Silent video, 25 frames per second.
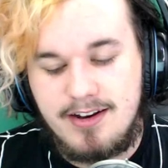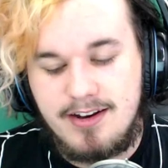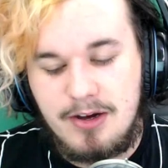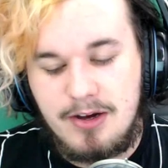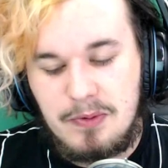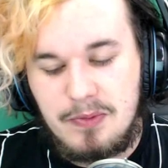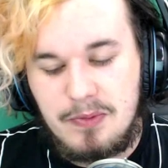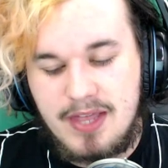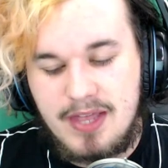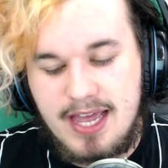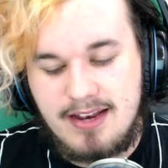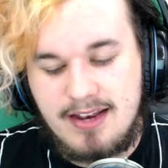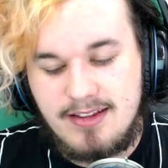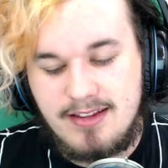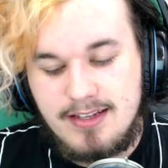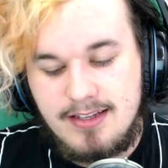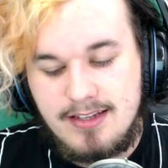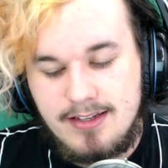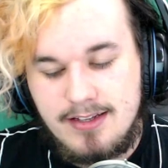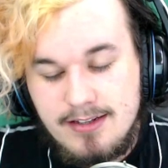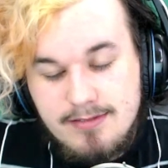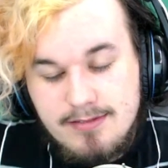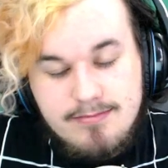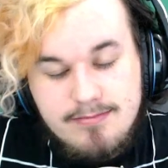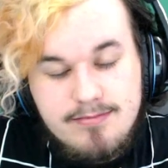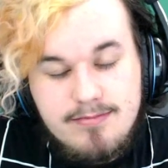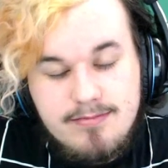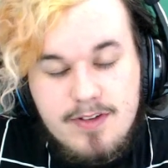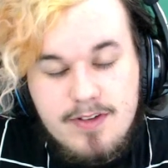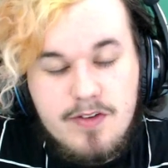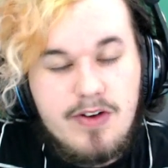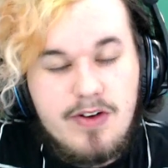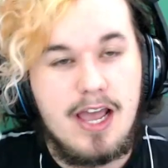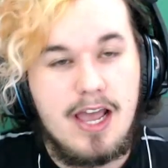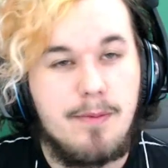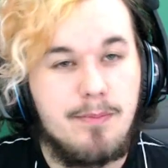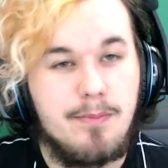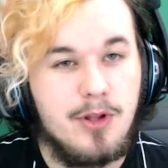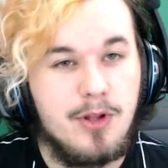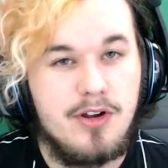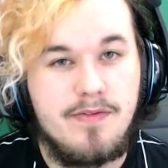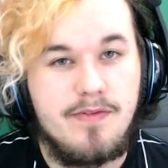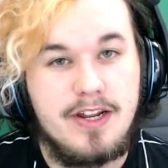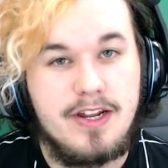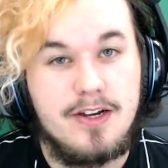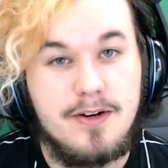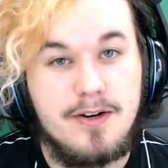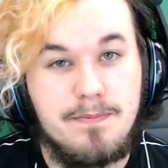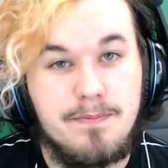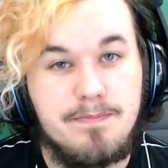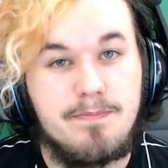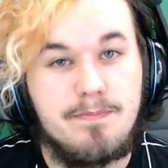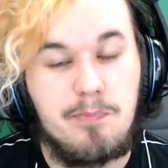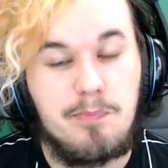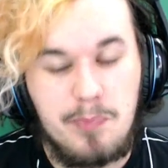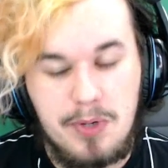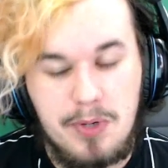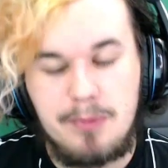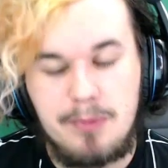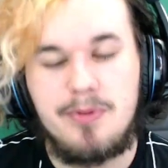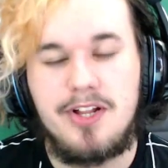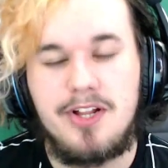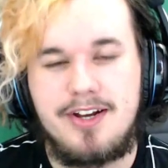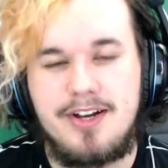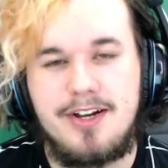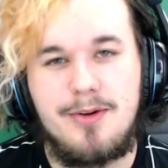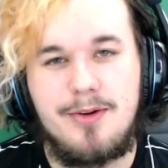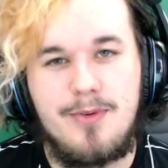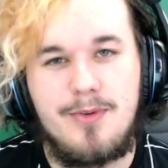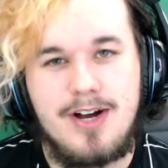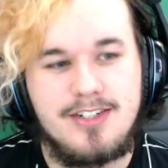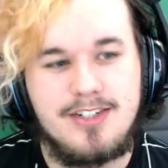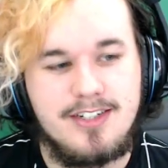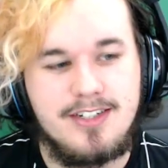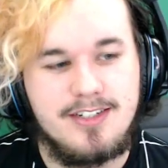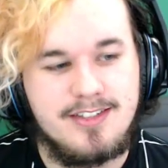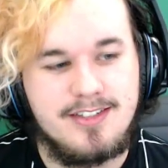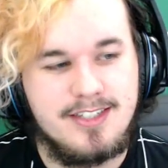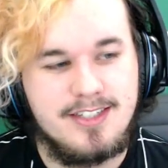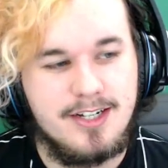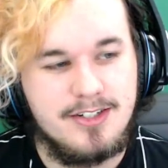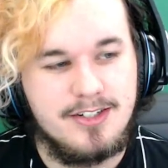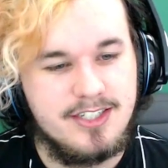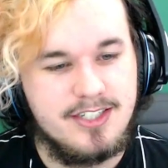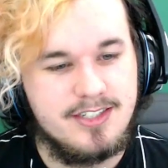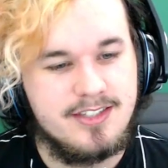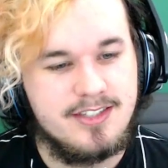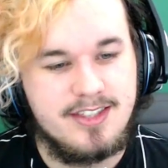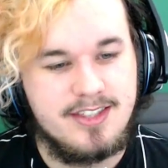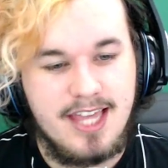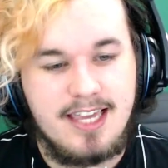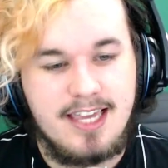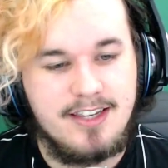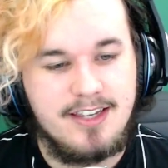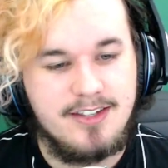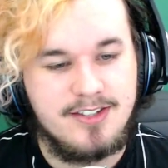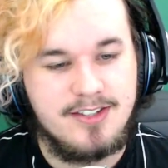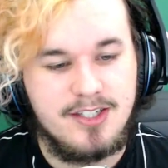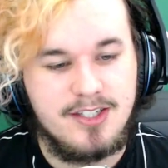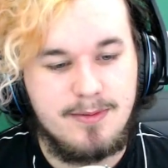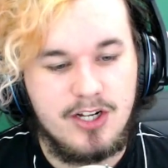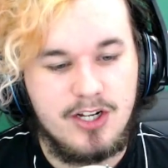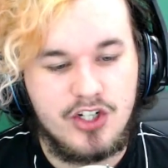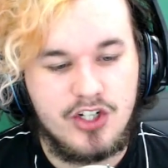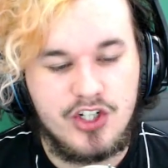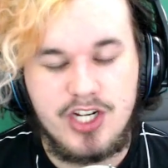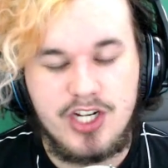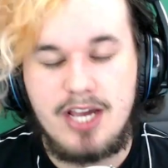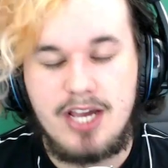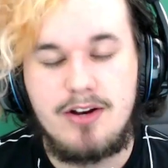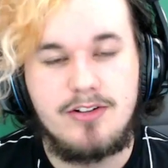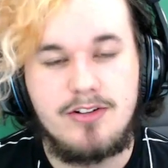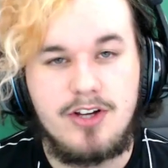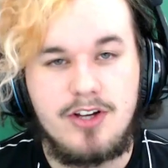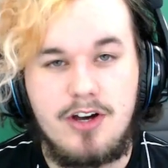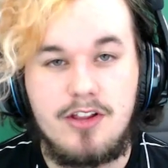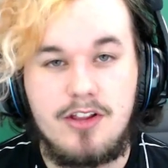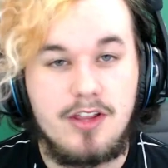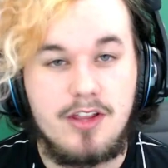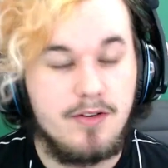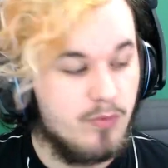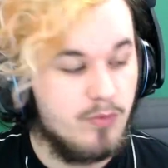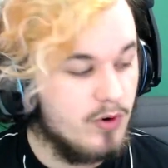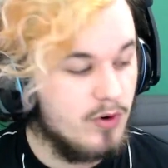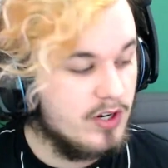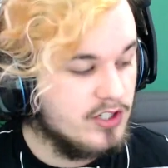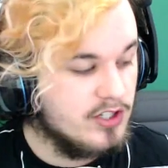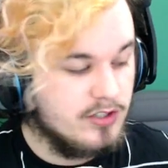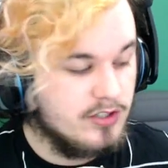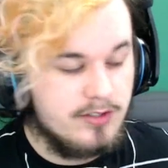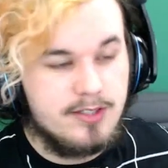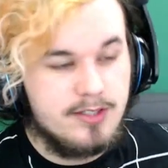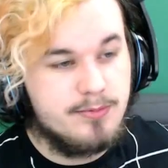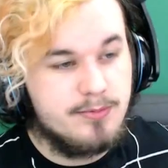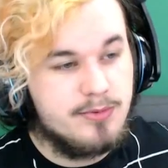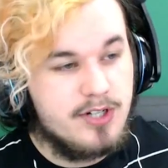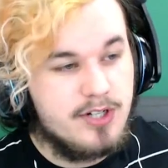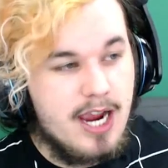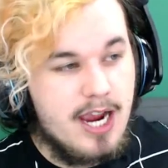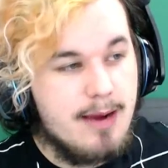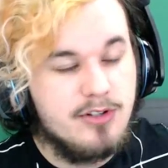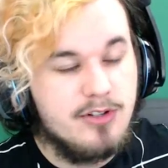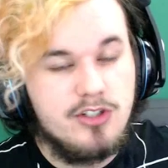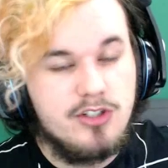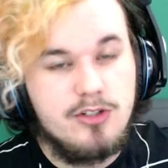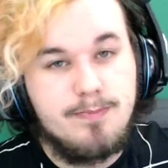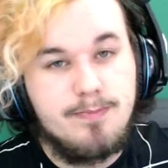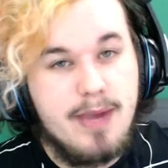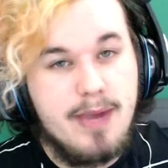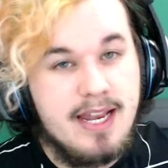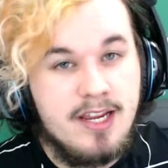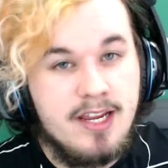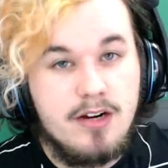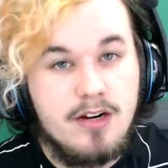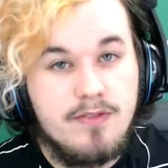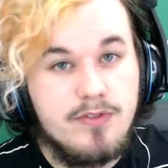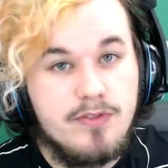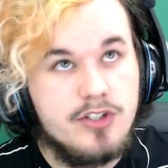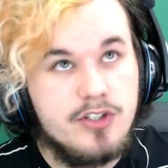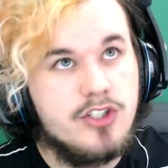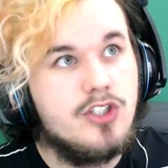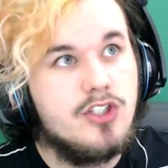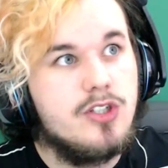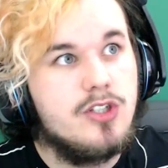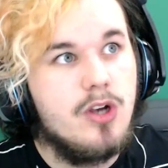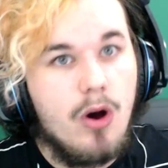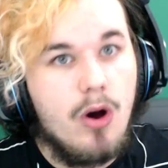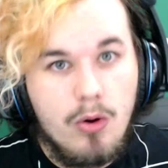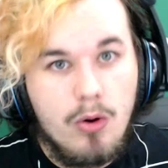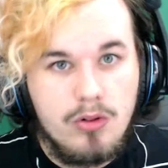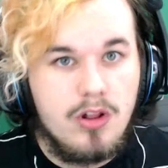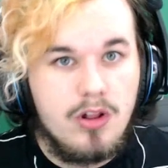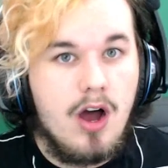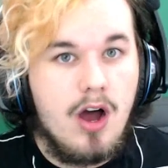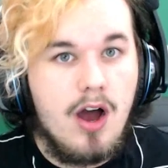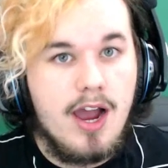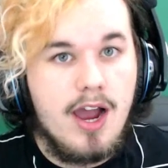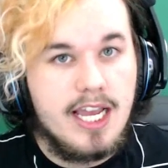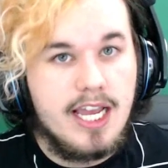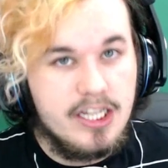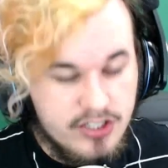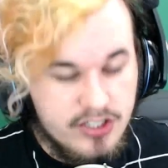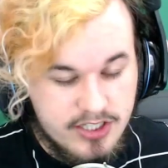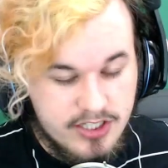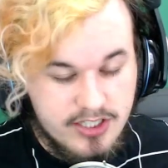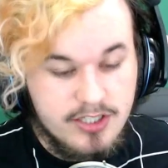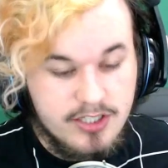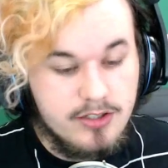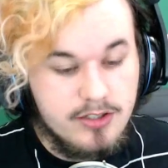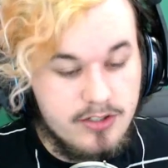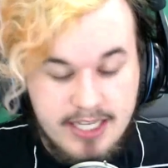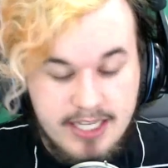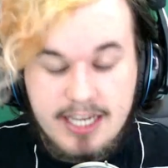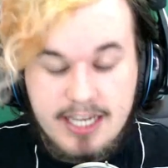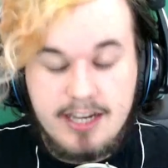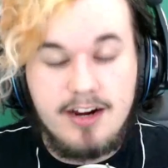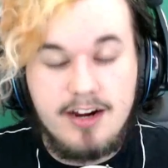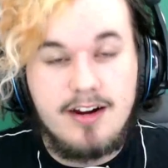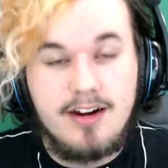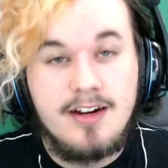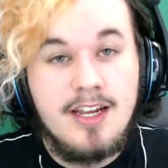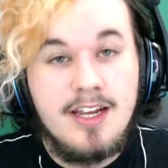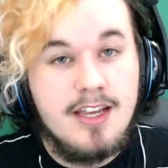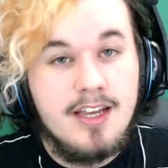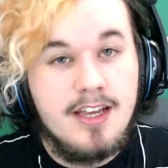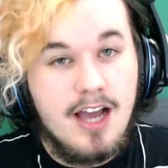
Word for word: to know that if I upload a video, people are gonna watch it. So just thank you so much. Shout out to all the original subscribers who've been here for so long and still here.